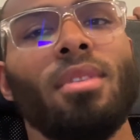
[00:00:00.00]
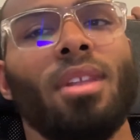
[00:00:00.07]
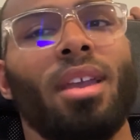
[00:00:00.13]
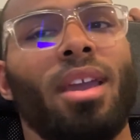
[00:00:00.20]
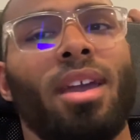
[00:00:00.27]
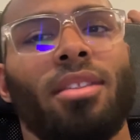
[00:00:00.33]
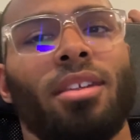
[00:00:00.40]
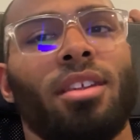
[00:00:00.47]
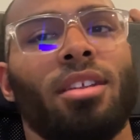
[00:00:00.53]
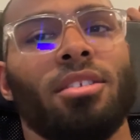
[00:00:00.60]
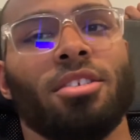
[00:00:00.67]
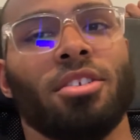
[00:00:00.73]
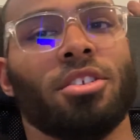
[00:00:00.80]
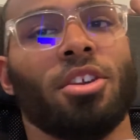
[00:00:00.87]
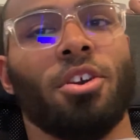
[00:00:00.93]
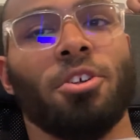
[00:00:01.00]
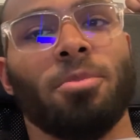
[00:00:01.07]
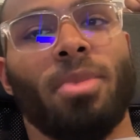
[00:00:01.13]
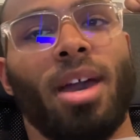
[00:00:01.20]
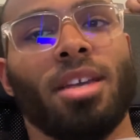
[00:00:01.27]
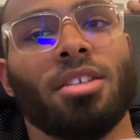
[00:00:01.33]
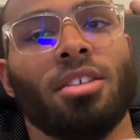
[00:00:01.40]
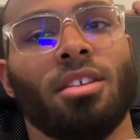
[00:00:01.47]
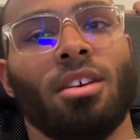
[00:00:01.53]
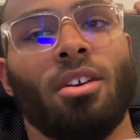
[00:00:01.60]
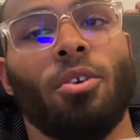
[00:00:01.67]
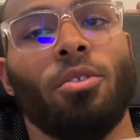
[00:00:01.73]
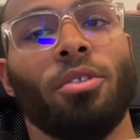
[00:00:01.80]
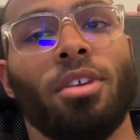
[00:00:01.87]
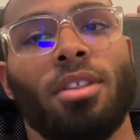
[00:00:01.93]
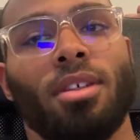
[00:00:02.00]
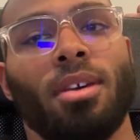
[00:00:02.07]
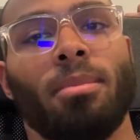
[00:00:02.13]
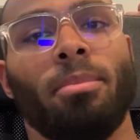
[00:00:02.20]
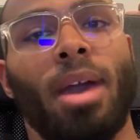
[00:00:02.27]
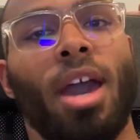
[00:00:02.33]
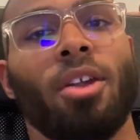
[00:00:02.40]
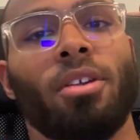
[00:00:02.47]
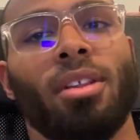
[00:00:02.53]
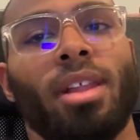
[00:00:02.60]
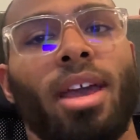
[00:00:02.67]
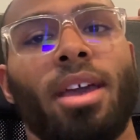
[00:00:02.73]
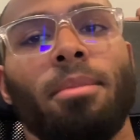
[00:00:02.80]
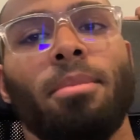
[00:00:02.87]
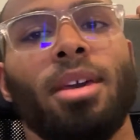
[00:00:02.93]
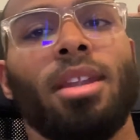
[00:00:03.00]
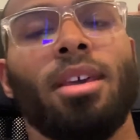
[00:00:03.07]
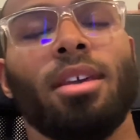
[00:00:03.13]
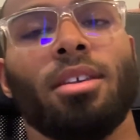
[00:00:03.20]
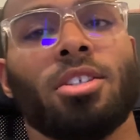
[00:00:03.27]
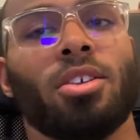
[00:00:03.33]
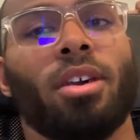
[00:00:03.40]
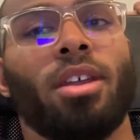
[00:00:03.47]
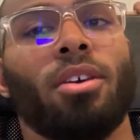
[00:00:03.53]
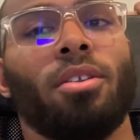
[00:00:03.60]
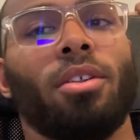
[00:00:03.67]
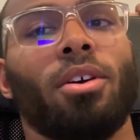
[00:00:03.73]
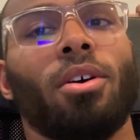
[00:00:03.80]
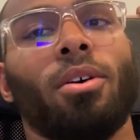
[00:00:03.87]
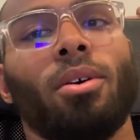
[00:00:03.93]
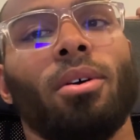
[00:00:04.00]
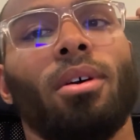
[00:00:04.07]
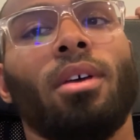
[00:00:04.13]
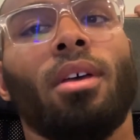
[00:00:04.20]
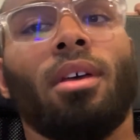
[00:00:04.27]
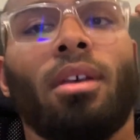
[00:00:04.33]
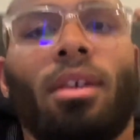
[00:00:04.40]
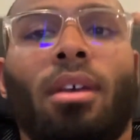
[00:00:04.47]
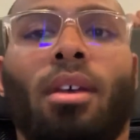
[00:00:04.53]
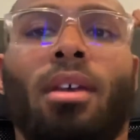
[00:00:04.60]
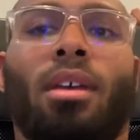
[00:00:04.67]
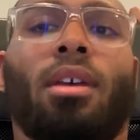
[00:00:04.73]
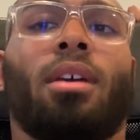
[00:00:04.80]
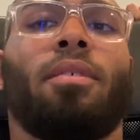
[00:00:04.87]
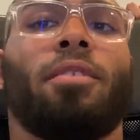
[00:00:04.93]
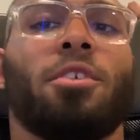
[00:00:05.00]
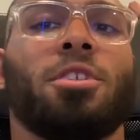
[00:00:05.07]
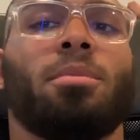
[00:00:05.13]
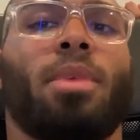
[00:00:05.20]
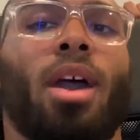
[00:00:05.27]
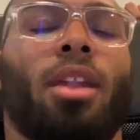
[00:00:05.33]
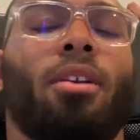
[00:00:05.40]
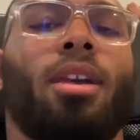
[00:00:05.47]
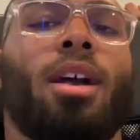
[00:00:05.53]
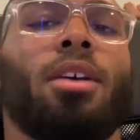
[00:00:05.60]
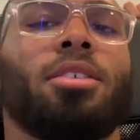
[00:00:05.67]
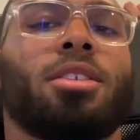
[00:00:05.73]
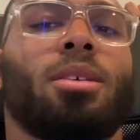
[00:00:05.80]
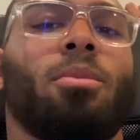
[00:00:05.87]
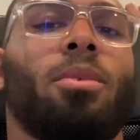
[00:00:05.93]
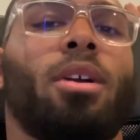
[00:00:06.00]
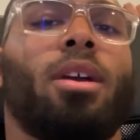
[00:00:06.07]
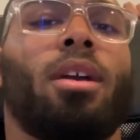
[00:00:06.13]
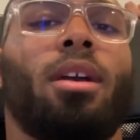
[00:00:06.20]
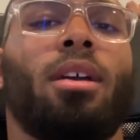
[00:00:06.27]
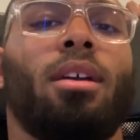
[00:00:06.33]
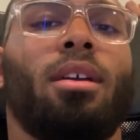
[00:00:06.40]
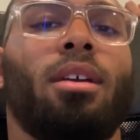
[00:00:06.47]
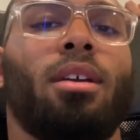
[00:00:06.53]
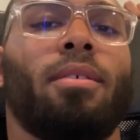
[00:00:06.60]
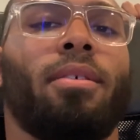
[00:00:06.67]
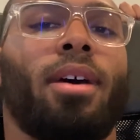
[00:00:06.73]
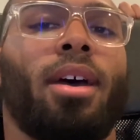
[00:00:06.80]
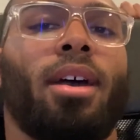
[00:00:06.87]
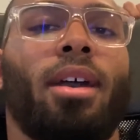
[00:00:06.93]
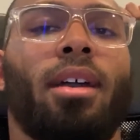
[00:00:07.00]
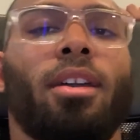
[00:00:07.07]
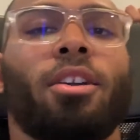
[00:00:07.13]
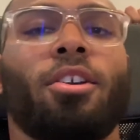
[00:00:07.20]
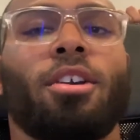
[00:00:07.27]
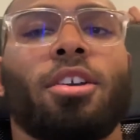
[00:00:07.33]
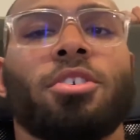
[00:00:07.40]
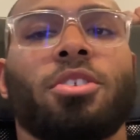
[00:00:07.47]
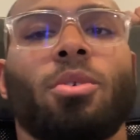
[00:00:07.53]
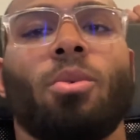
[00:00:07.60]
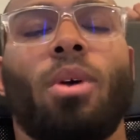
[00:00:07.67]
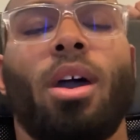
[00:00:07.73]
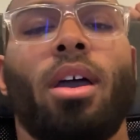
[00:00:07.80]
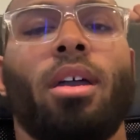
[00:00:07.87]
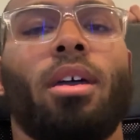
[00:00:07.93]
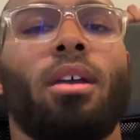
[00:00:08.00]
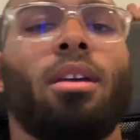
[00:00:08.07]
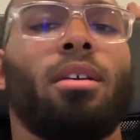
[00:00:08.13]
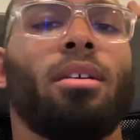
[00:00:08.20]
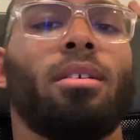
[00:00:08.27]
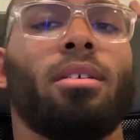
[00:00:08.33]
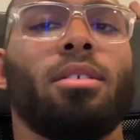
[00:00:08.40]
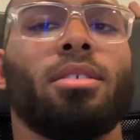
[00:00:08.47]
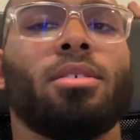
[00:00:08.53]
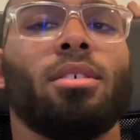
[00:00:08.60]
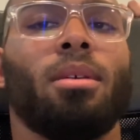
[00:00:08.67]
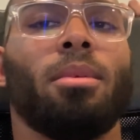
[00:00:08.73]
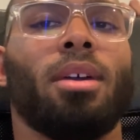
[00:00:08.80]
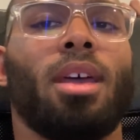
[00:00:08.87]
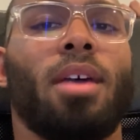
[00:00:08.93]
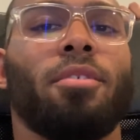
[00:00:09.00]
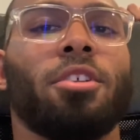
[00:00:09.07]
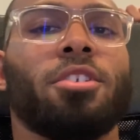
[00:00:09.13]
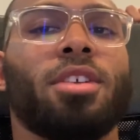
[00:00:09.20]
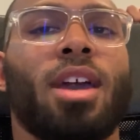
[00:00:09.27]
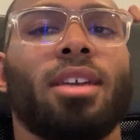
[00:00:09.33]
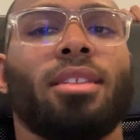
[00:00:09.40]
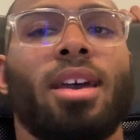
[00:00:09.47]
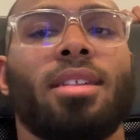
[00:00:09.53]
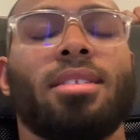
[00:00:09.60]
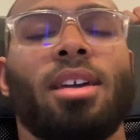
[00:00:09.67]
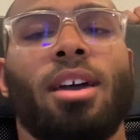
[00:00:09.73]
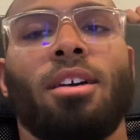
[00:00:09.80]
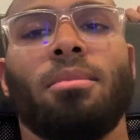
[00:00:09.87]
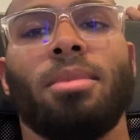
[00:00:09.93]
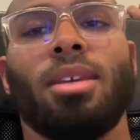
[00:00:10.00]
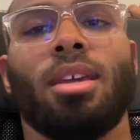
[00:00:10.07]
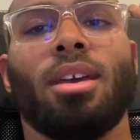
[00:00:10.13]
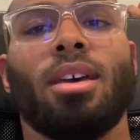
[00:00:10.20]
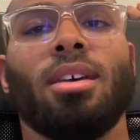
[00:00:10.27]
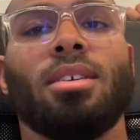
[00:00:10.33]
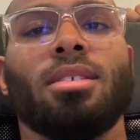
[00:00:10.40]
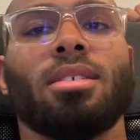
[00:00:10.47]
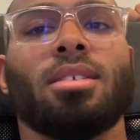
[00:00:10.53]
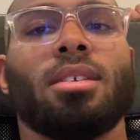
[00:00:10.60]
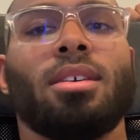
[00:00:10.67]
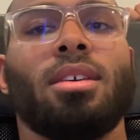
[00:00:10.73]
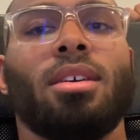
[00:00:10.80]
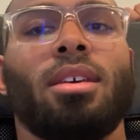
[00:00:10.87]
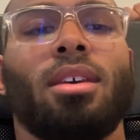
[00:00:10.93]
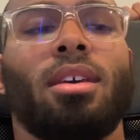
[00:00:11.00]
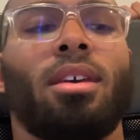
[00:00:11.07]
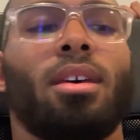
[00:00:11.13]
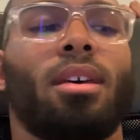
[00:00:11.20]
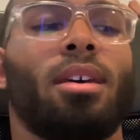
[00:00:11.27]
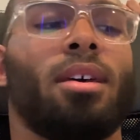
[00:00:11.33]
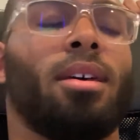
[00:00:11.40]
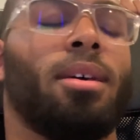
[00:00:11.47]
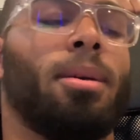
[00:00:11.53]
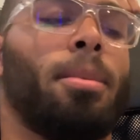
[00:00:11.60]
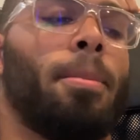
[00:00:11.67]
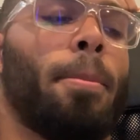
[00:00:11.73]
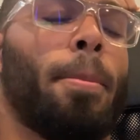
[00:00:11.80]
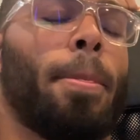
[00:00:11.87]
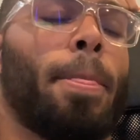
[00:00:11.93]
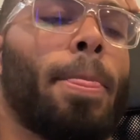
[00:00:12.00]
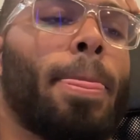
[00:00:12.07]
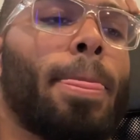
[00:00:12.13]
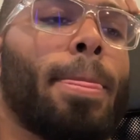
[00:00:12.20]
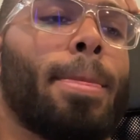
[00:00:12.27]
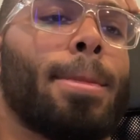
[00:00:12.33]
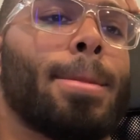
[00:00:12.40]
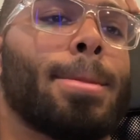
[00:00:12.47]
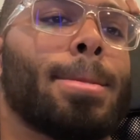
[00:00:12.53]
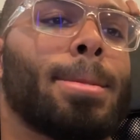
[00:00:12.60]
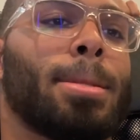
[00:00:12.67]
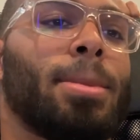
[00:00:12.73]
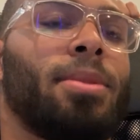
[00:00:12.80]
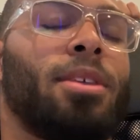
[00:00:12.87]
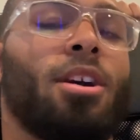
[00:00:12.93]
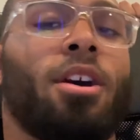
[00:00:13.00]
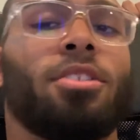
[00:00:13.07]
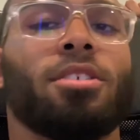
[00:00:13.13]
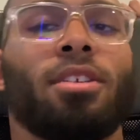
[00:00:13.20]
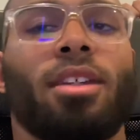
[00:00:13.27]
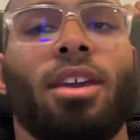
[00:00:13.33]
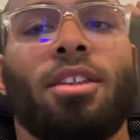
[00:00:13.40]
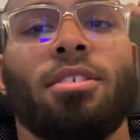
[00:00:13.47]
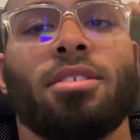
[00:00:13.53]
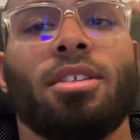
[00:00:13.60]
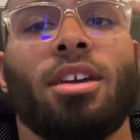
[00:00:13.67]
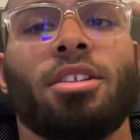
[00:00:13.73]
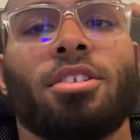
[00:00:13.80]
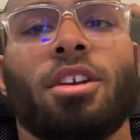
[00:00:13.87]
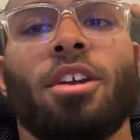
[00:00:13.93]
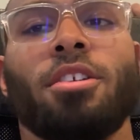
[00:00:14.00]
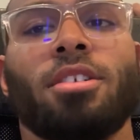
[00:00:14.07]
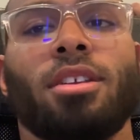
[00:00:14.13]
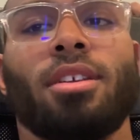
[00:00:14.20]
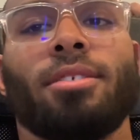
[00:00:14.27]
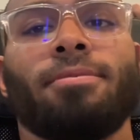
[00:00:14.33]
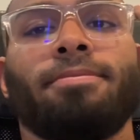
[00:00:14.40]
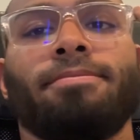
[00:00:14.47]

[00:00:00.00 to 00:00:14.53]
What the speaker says: and then it just goes back to only the battery light emitting. So I don't know if there's a bad ground somewhere, if I crushed a wire. So I'm gonna have to track that down because the alternator's not charging